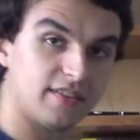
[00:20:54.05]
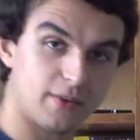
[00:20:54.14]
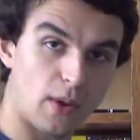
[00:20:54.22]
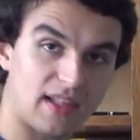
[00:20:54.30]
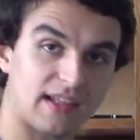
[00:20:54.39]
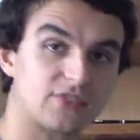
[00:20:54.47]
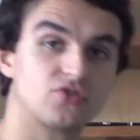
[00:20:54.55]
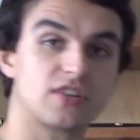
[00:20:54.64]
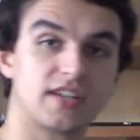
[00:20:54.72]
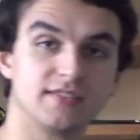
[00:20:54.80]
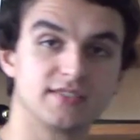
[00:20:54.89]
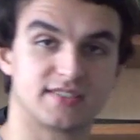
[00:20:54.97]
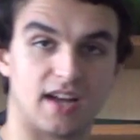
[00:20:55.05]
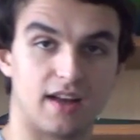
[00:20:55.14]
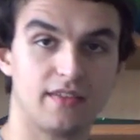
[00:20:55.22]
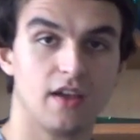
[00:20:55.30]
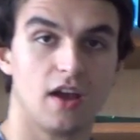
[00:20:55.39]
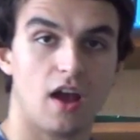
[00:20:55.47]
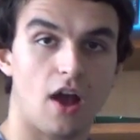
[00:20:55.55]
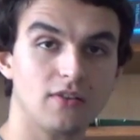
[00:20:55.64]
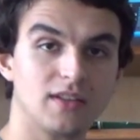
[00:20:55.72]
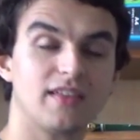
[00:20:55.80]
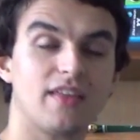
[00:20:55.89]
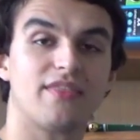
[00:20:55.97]
the electric eel's done,
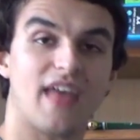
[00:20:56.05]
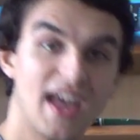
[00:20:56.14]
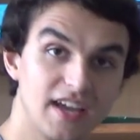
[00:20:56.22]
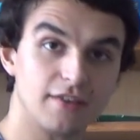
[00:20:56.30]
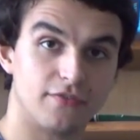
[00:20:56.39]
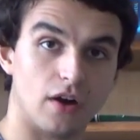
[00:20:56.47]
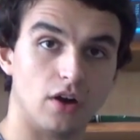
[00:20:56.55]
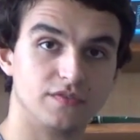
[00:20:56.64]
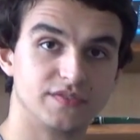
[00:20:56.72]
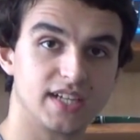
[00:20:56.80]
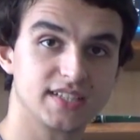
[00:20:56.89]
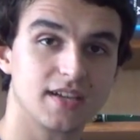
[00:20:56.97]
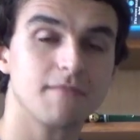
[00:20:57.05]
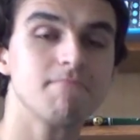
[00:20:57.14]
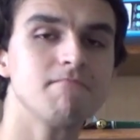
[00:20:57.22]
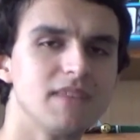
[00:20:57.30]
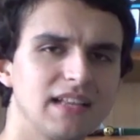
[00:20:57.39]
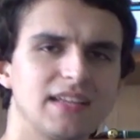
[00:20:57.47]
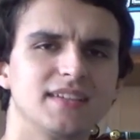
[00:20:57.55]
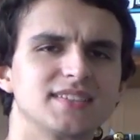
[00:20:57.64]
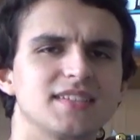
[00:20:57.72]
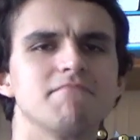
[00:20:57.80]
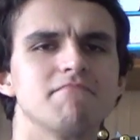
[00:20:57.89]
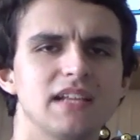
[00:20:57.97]
only that they evolved it
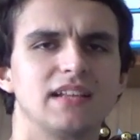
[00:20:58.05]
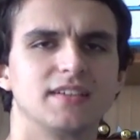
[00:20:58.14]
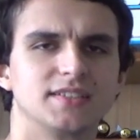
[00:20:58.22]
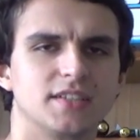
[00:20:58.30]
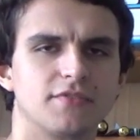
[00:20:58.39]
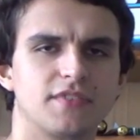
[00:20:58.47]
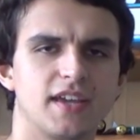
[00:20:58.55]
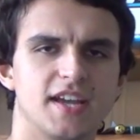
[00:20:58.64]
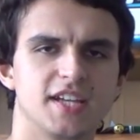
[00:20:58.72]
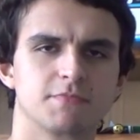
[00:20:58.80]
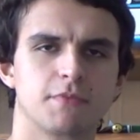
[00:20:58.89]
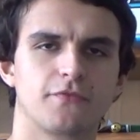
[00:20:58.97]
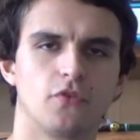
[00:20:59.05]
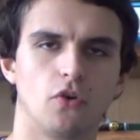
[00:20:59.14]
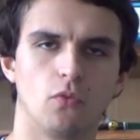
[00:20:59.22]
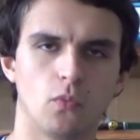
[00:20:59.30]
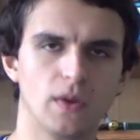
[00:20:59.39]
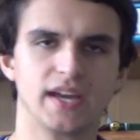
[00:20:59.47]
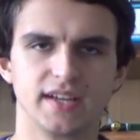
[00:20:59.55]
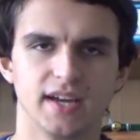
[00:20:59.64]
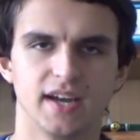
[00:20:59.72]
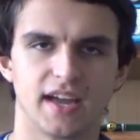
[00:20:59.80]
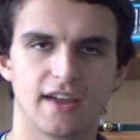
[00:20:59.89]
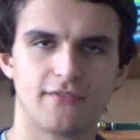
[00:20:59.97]
millions and millions of years before we
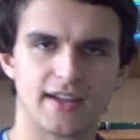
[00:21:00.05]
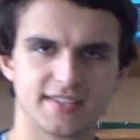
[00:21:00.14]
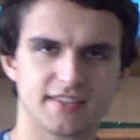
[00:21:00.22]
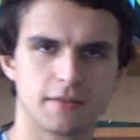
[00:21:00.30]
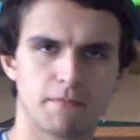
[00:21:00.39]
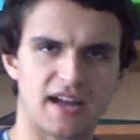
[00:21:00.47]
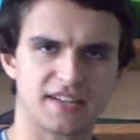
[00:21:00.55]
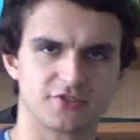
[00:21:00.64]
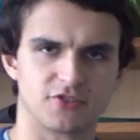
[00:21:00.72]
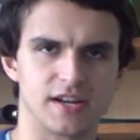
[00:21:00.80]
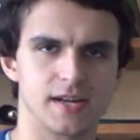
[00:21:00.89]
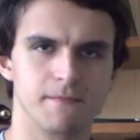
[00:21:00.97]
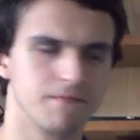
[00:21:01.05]
invented the battery,